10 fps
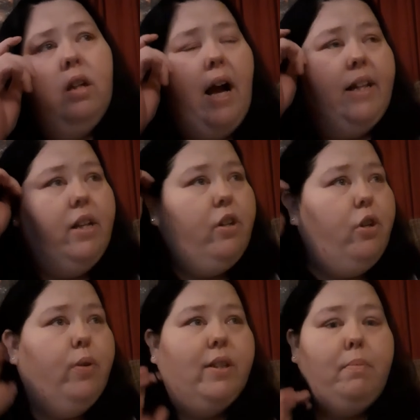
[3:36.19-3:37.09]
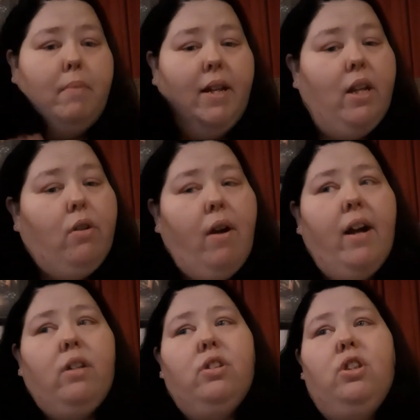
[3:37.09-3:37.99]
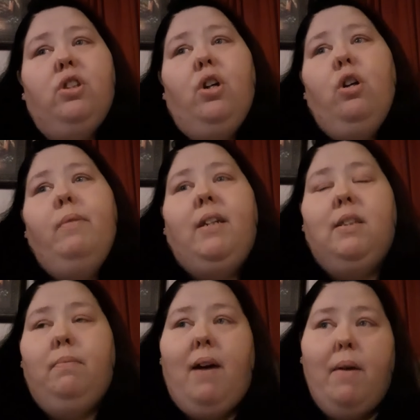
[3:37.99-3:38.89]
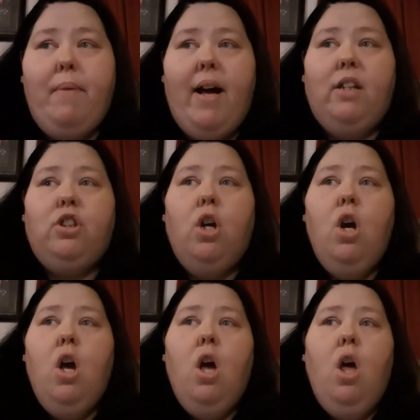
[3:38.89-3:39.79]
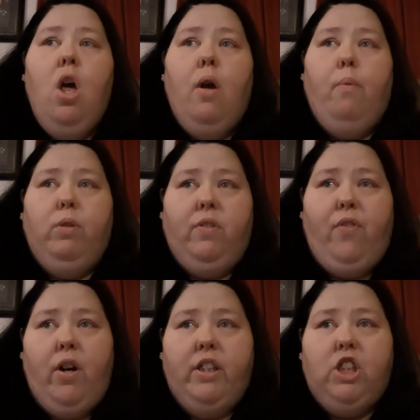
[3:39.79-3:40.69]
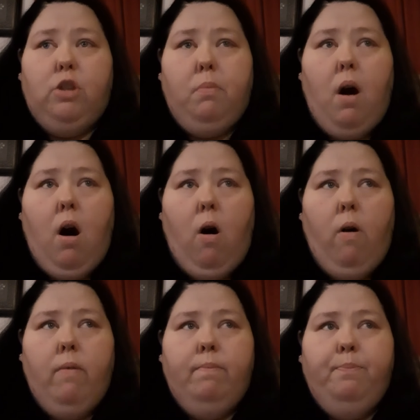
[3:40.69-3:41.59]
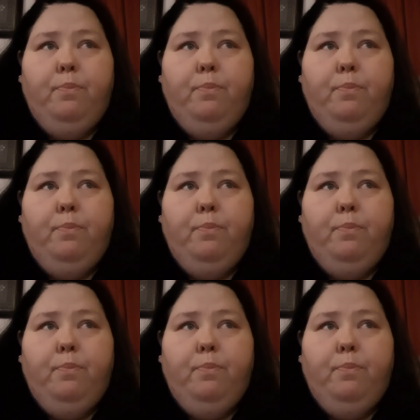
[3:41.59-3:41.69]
I didn't do as many crackers as her because my batch was very small.